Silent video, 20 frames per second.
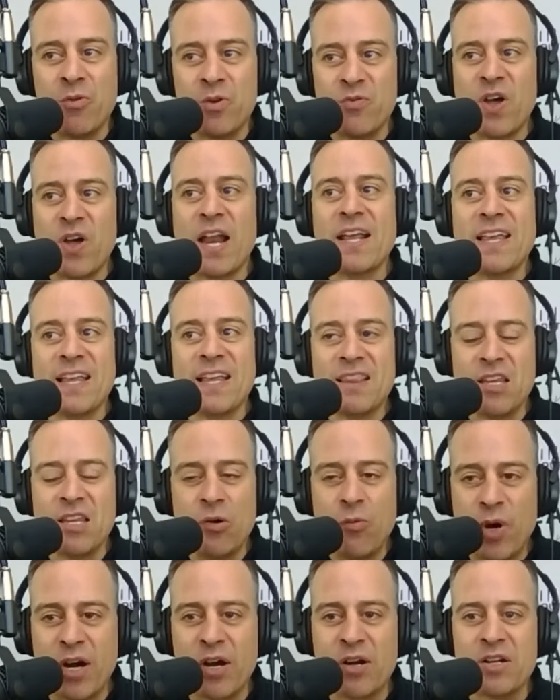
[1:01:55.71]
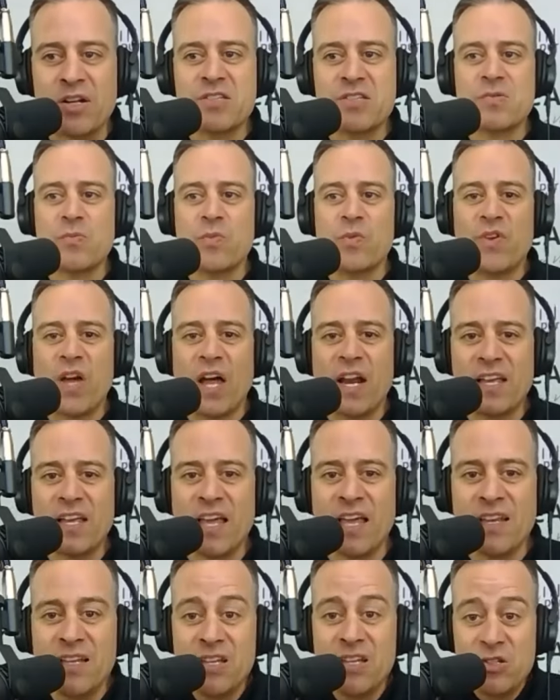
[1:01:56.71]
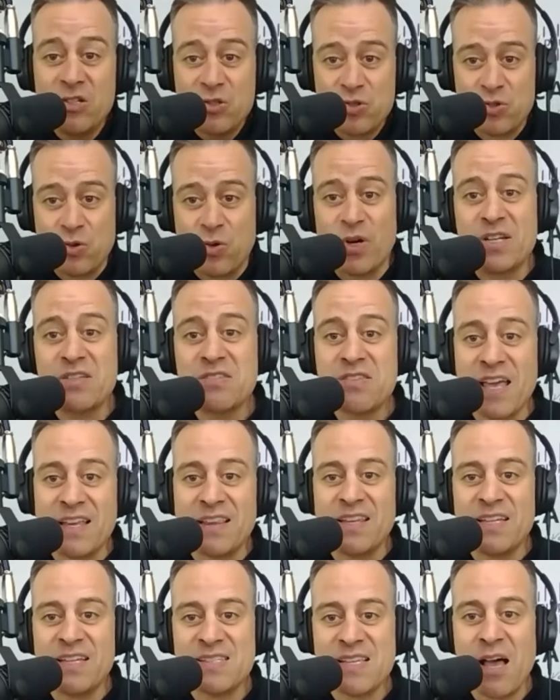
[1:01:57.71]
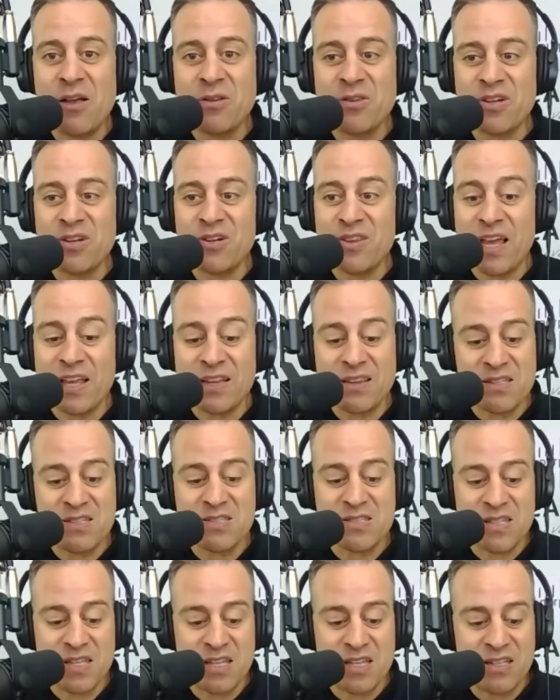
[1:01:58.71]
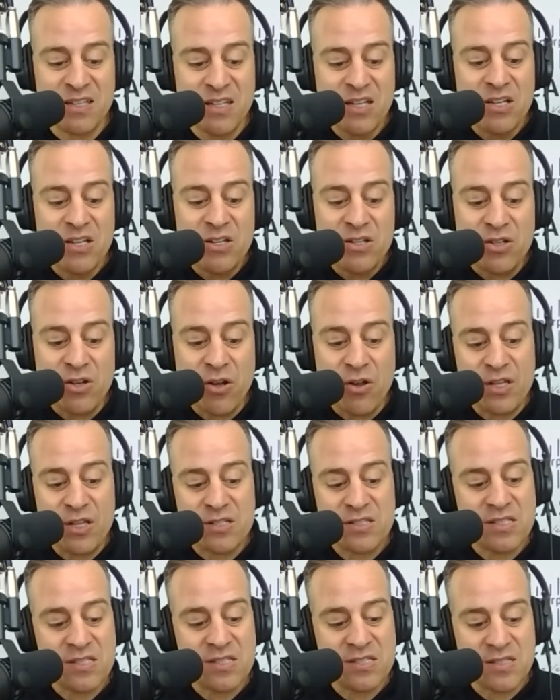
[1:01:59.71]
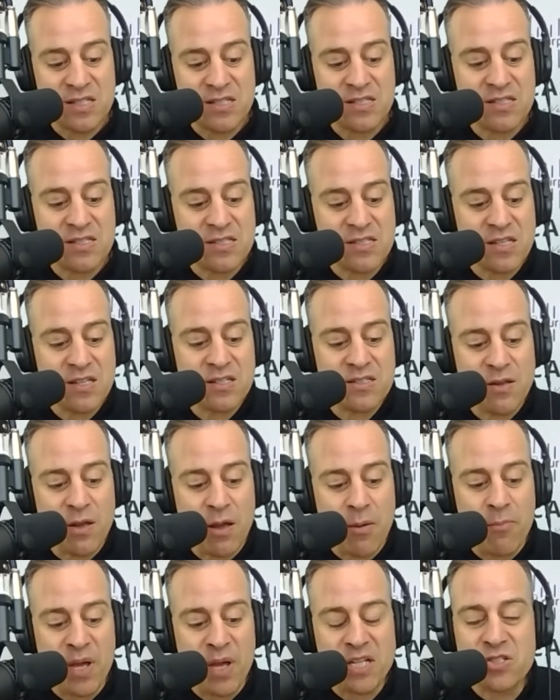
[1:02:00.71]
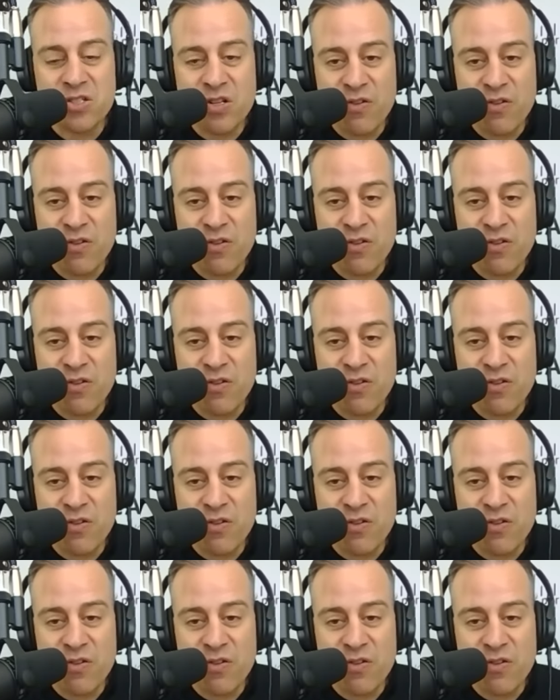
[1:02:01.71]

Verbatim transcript: We've got to get the awareness, and we've got to get stories like this out there that this thing, you know, this is this is a, a major